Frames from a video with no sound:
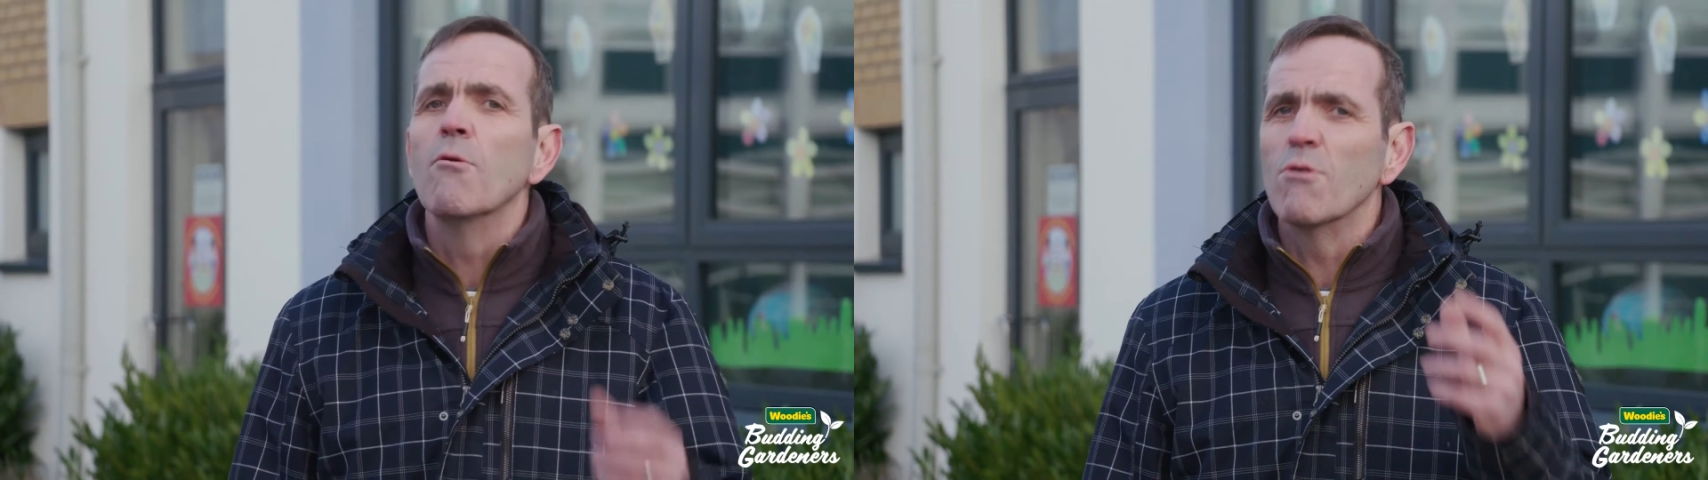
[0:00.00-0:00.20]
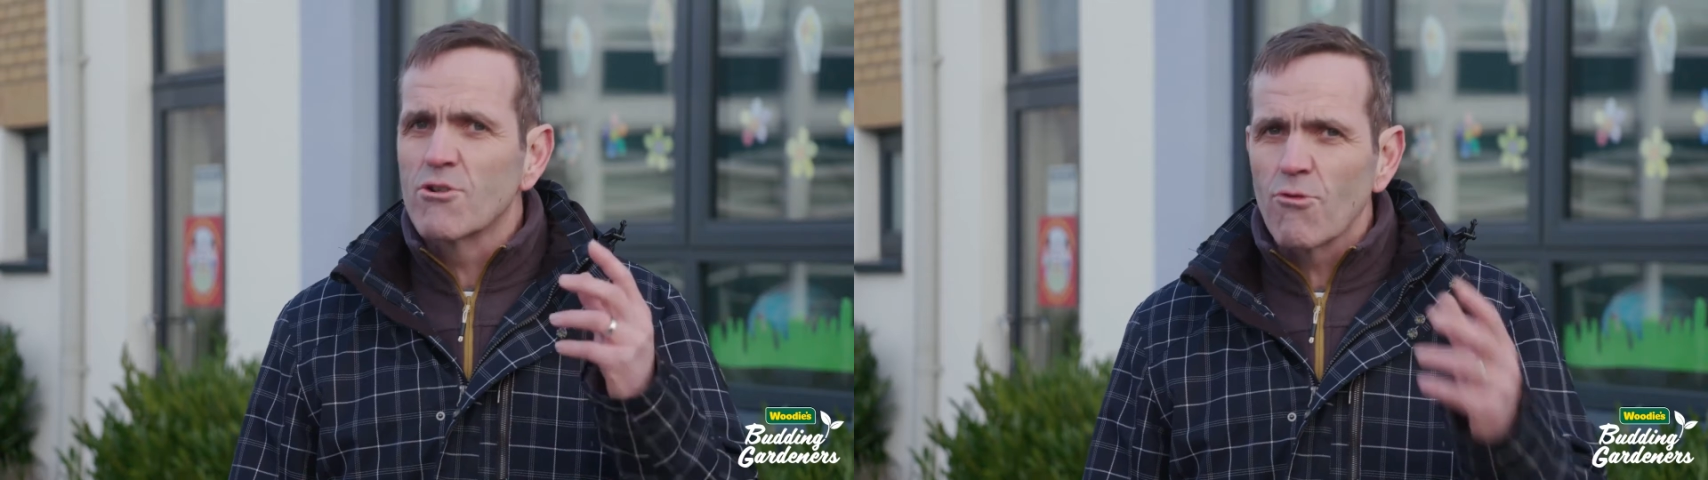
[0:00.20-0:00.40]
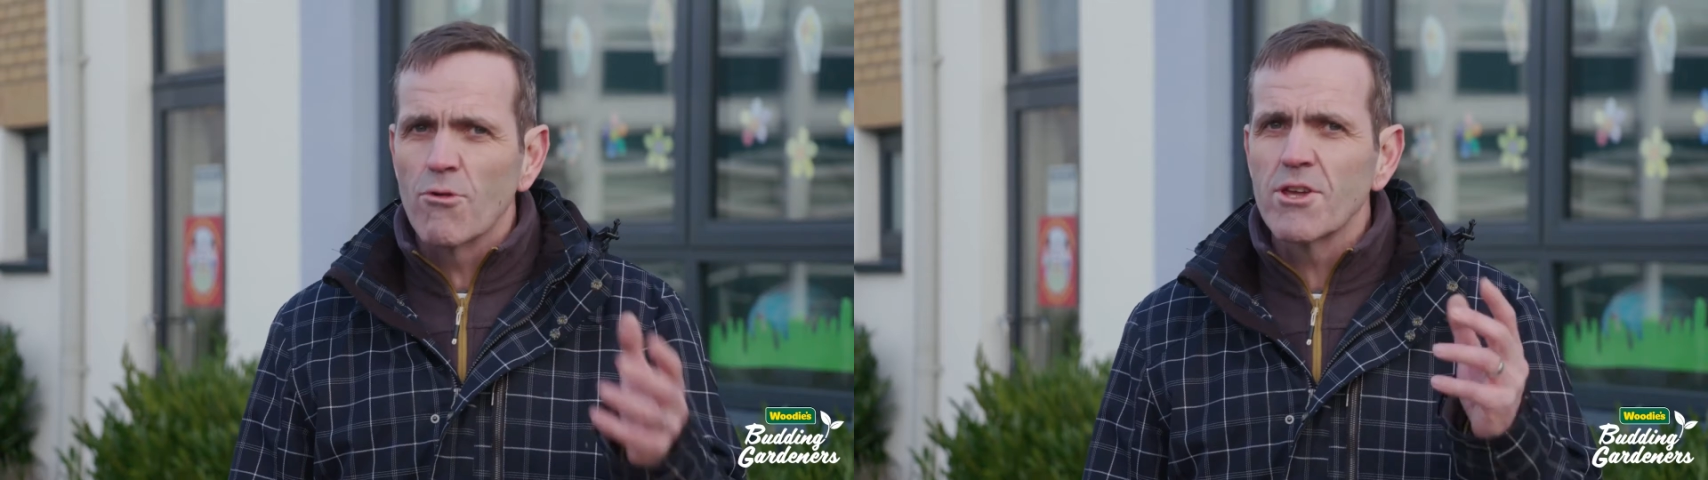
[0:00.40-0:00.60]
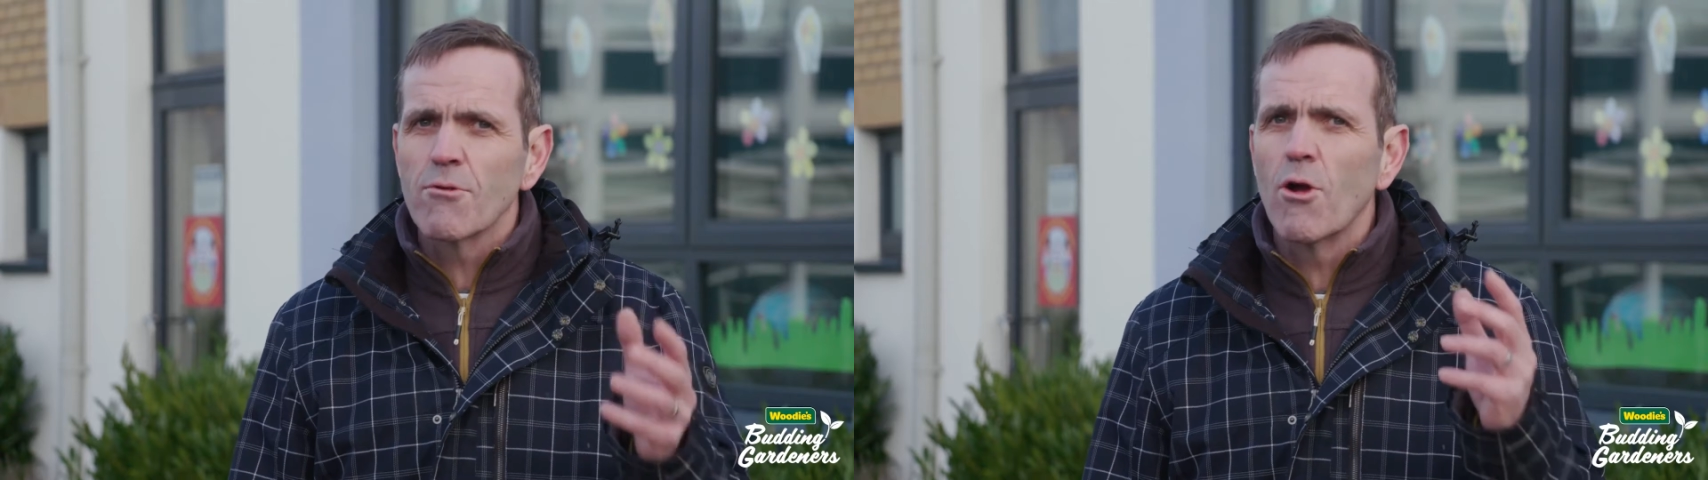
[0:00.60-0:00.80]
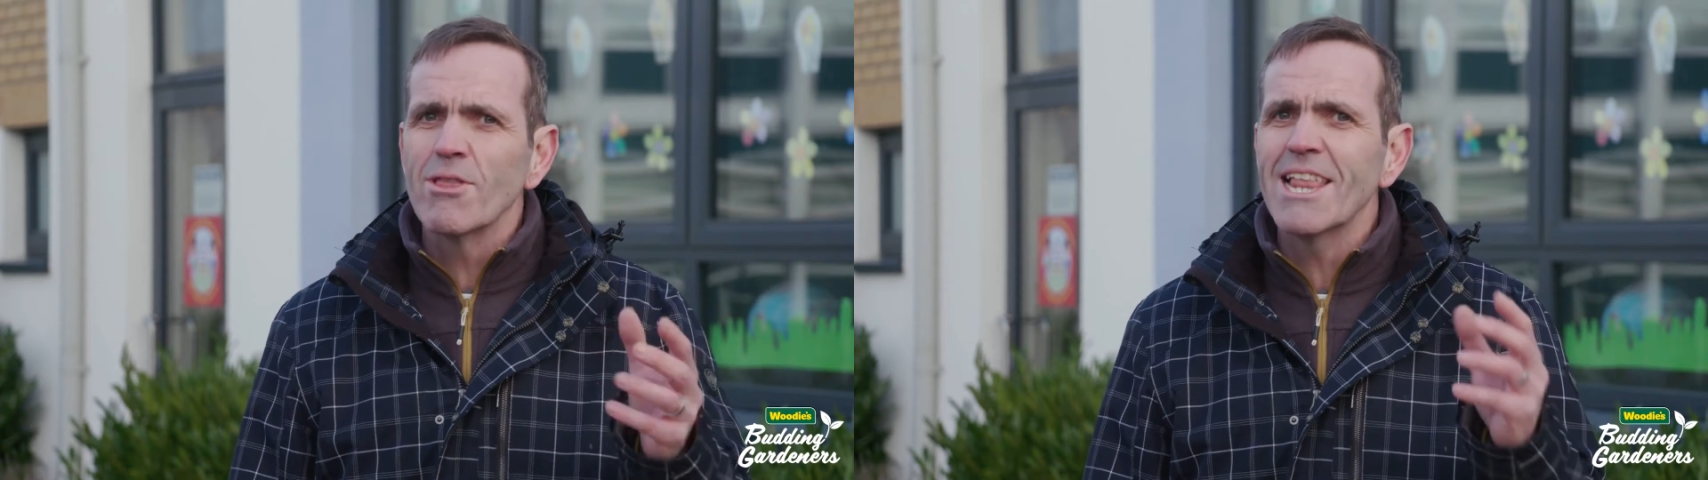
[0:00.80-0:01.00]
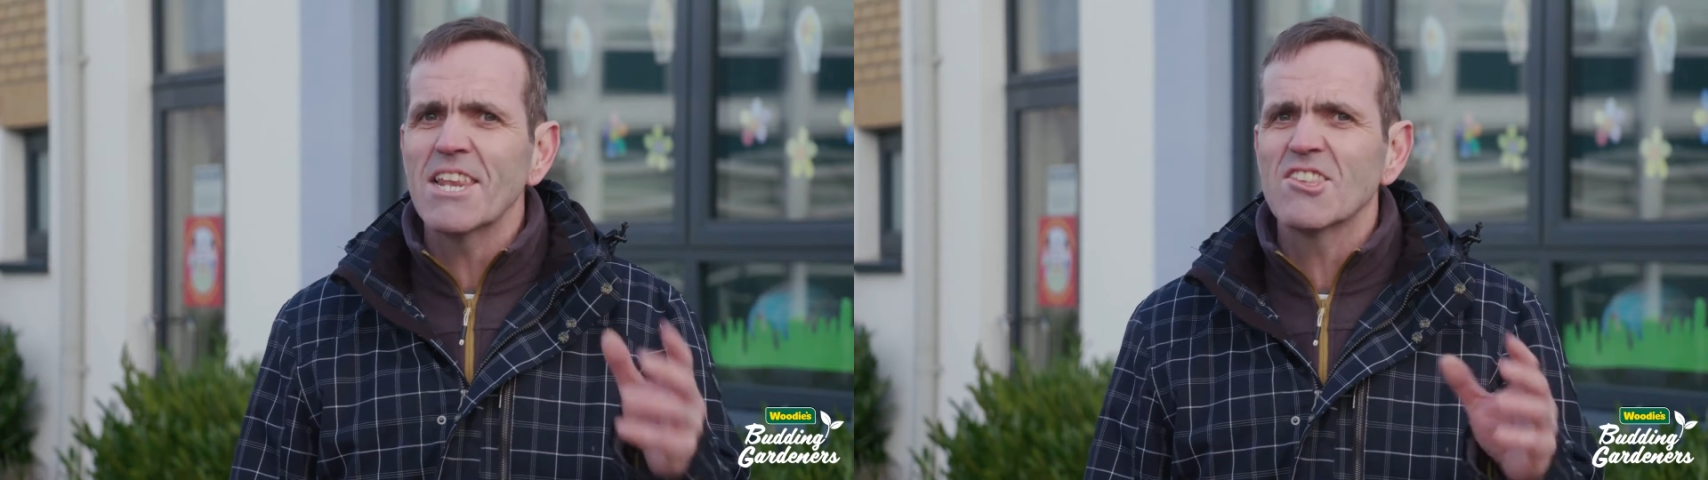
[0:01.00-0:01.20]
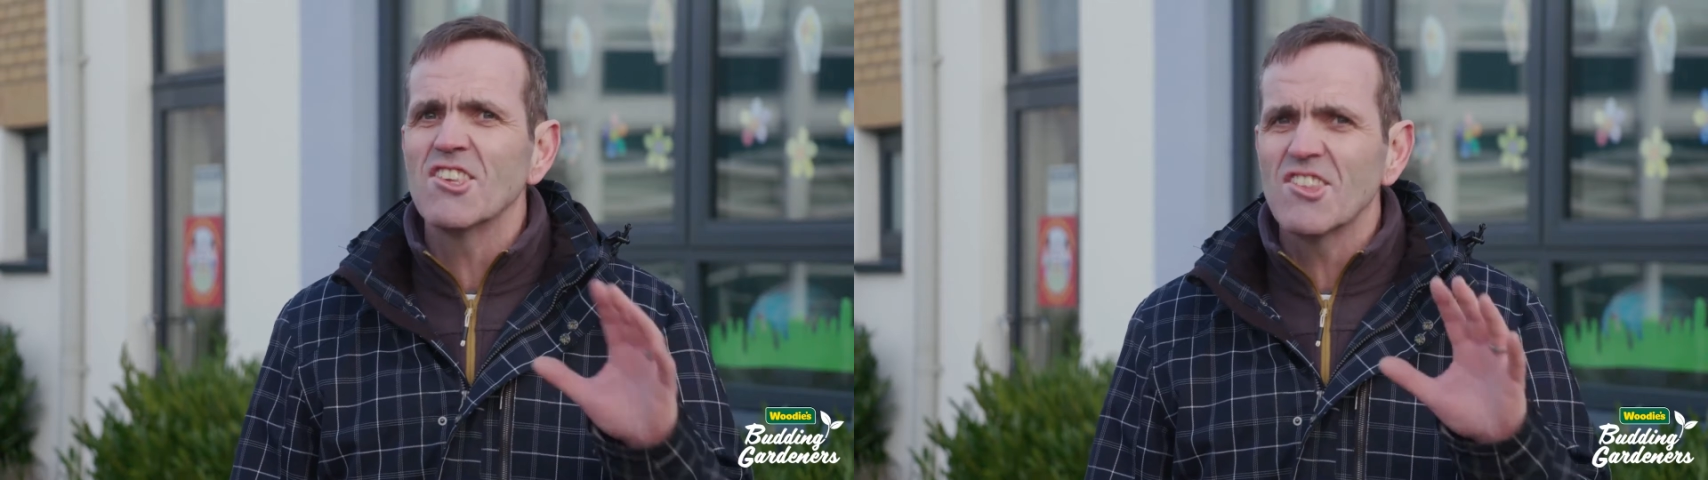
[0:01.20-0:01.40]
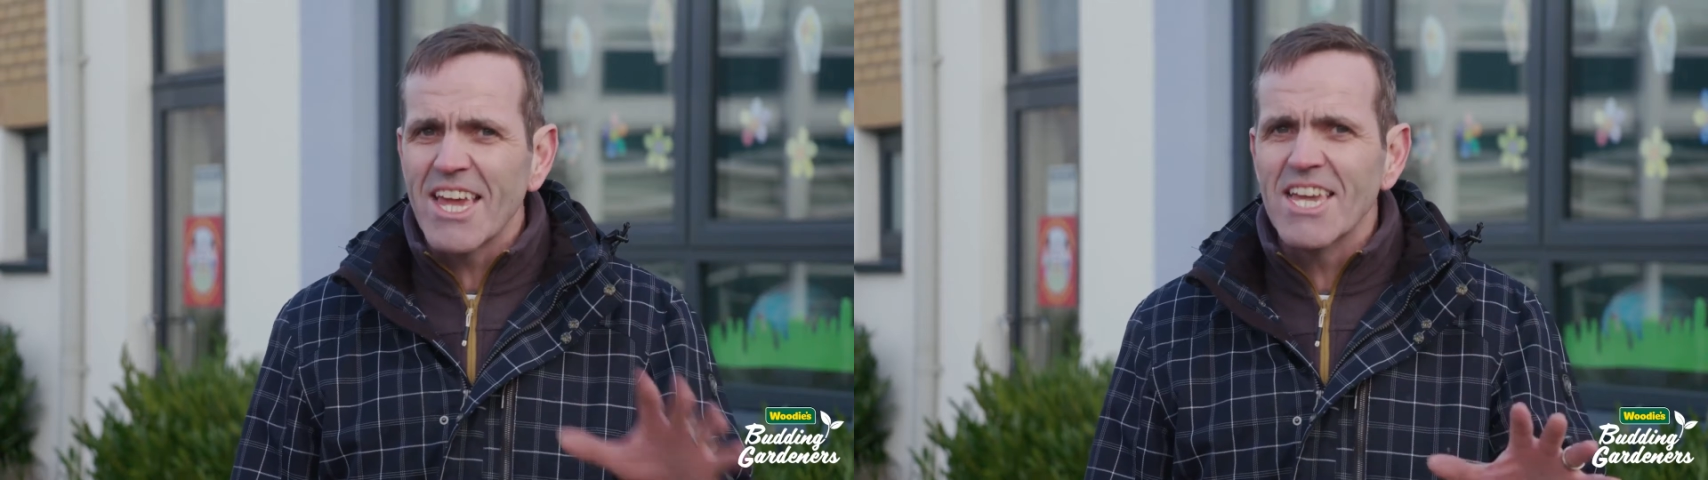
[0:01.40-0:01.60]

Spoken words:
Well, growing your own lettuce is